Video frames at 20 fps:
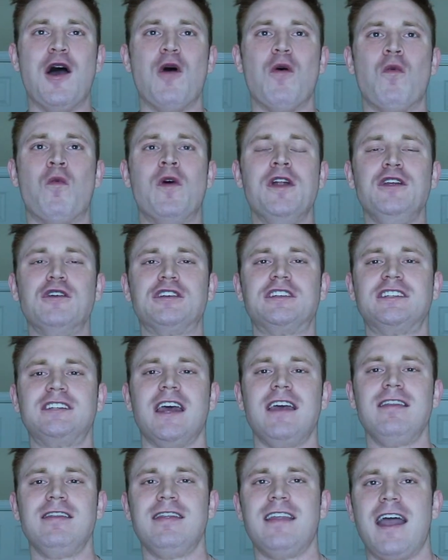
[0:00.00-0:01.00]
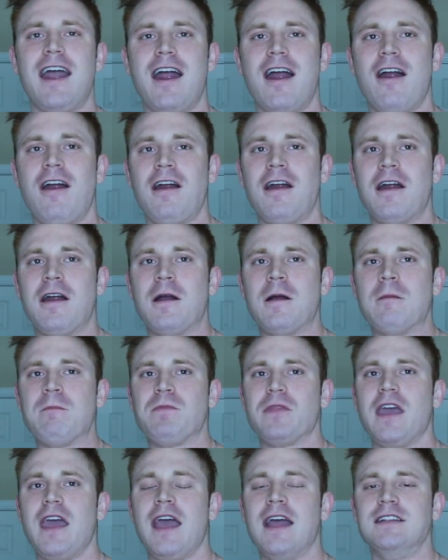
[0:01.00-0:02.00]
When you're sitting there
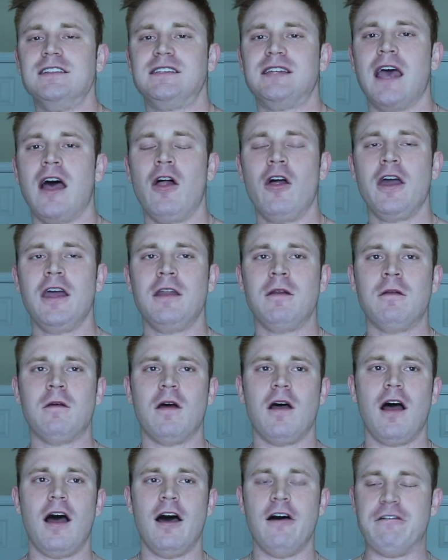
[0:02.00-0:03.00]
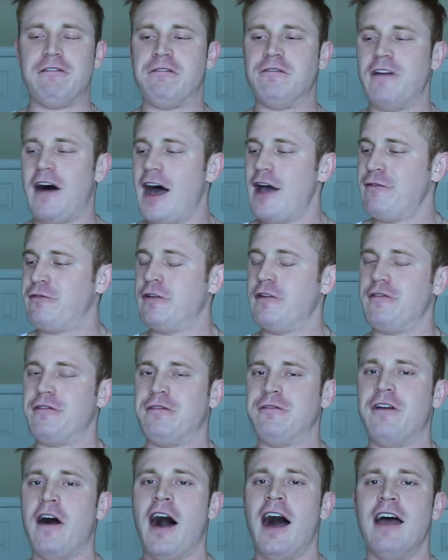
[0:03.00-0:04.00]
and telling a
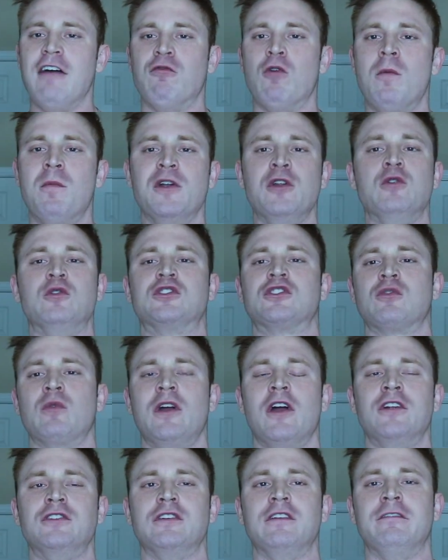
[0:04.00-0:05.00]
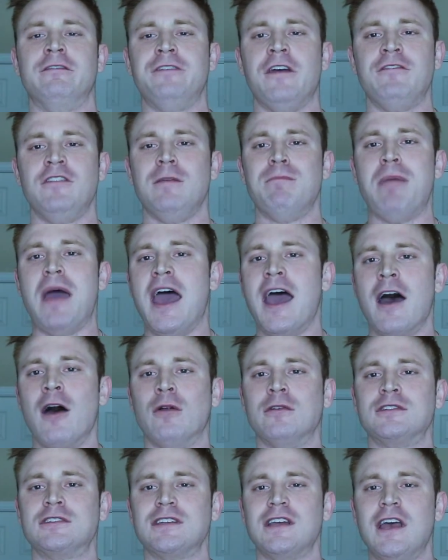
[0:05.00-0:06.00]
5'5" woman who's 350
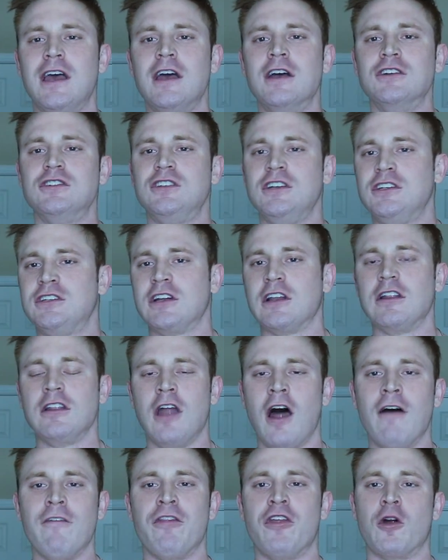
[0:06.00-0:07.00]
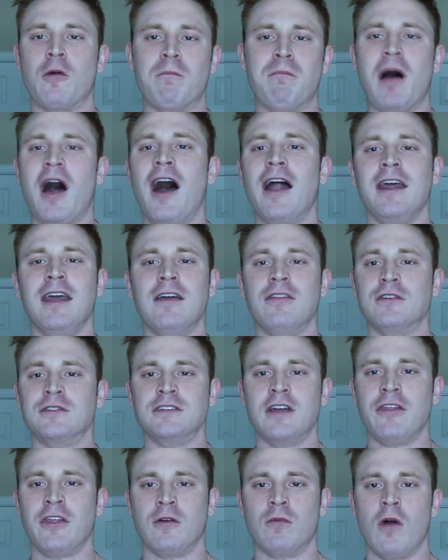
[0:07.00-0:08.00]
pounds she should love their body and there's
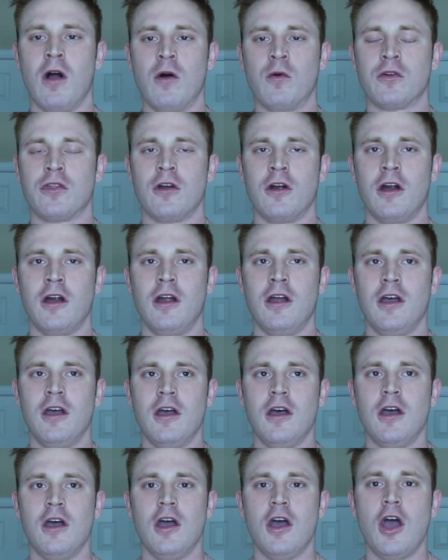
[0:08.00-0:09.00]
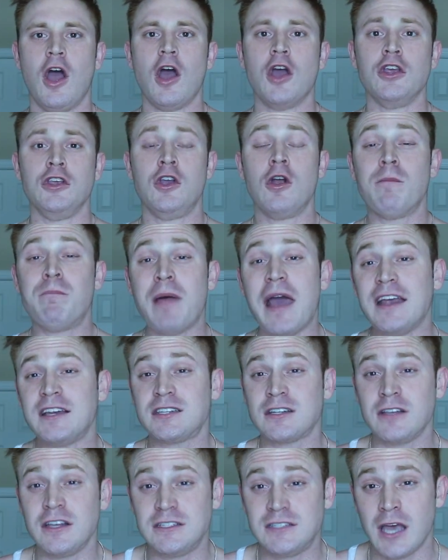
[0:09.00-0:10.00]
nothing wrong with her, you're
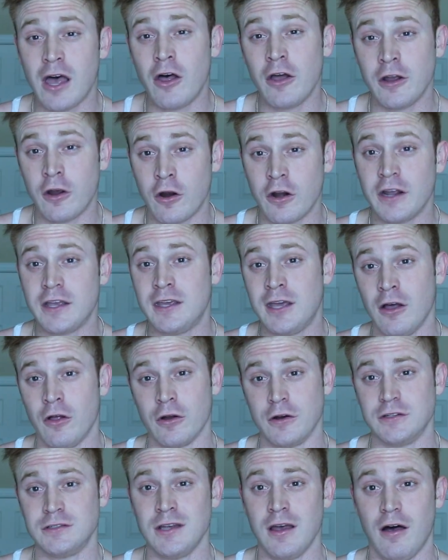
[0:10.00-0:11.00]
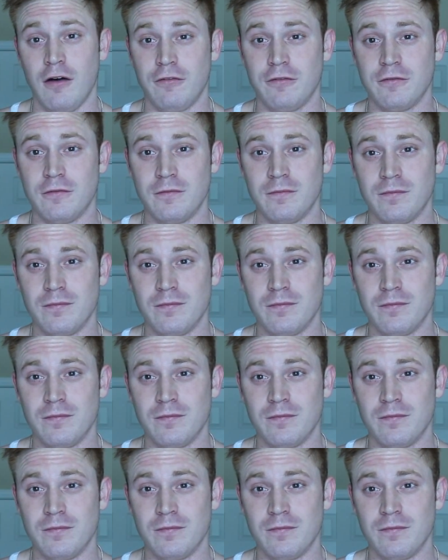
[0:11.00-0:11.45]
basically telling her to kill herself.